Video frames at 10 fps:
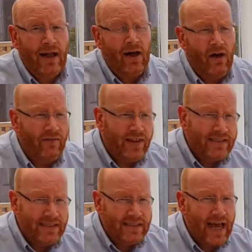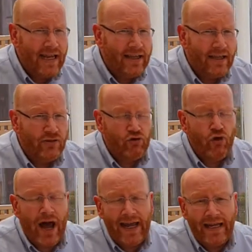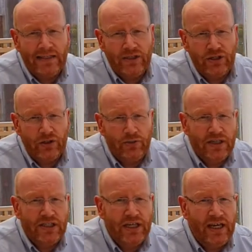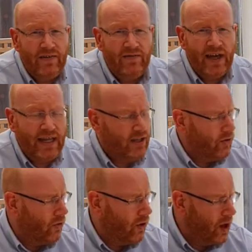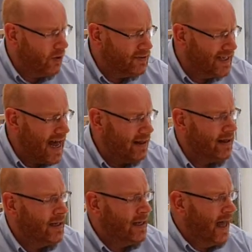of the design that you're trying to achieve in your hotel.